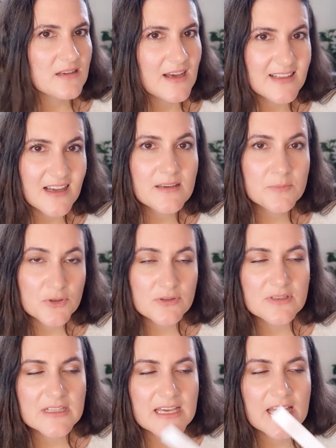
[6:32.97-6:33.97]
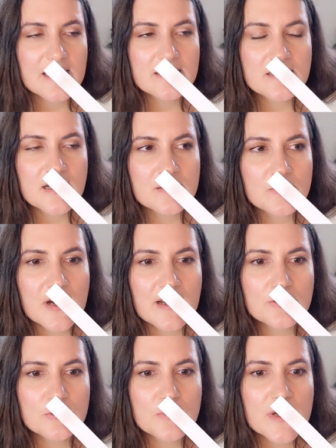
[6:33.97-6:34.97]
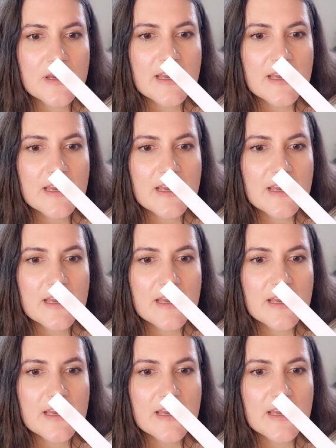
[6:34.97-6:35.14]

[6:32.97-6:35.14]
and I personally hate galbanum.